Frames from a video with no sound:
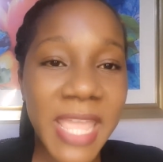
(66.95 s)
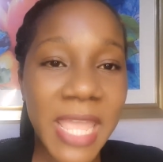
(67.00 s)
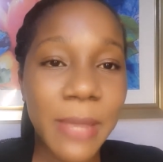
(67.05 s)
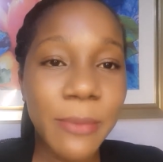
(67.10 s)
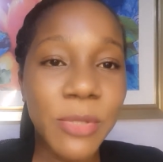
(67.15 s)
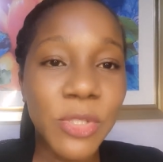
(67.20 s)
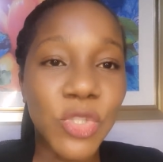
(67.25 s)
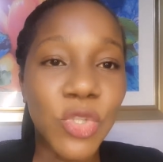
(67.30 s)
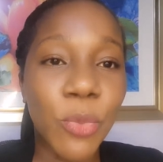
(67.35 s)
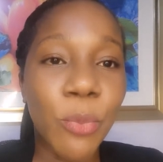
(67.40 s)

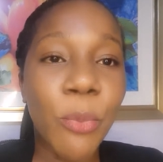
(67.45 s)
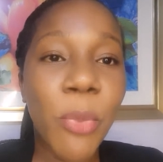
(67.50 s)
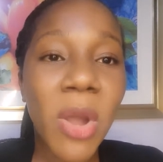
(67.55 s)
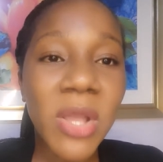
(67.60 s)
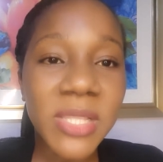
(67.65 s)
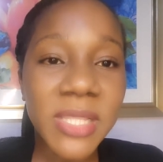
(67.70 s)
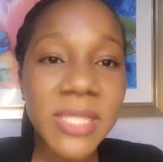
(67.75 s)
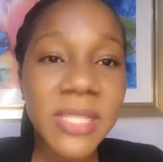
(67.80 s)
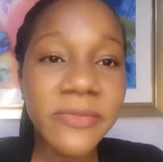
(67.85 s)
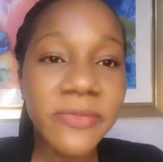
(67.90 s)
able to
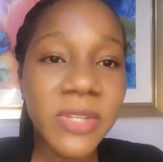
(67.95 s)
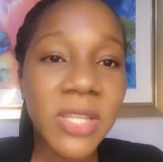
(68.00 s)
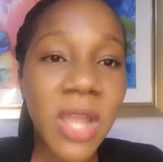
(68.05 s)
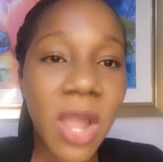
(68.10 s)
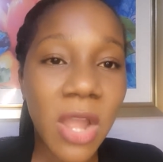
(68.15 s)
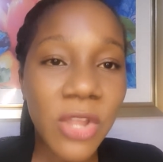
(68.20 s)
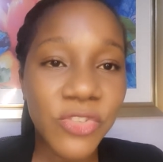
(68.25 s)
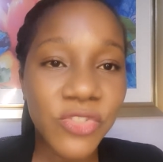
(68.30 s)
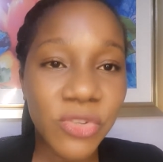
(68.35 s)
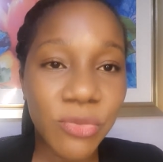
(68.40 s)
positively
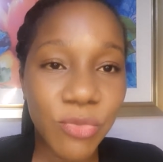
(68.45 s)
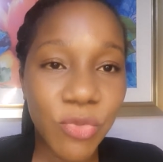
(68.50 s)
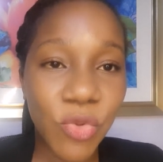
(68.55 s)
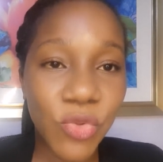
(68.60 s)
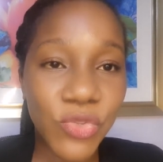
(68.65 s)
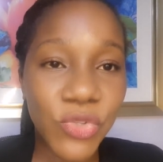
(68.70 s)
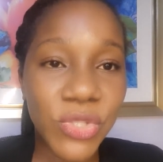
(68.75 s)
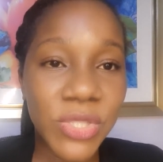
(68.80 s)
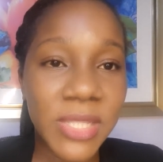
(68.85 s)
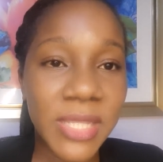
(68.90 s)

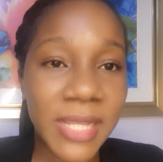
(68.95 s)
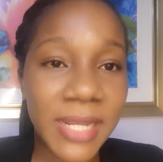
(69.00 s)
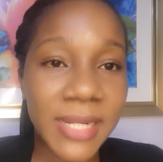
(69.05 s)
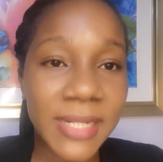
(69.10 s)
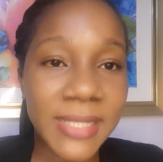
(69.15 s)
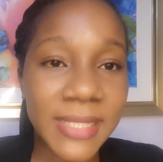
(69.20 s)
contribute to the